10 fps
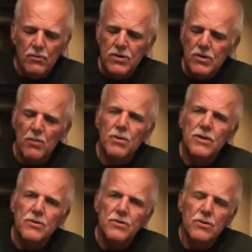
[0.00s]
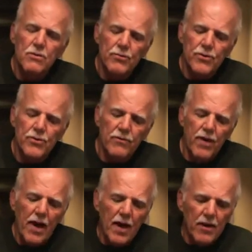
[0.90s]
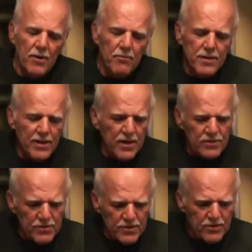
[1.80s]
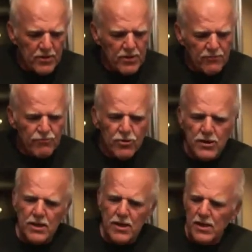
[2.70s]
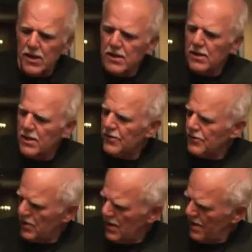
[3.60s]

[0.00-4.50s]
we saw places to improve that. But then as we started really getting into this,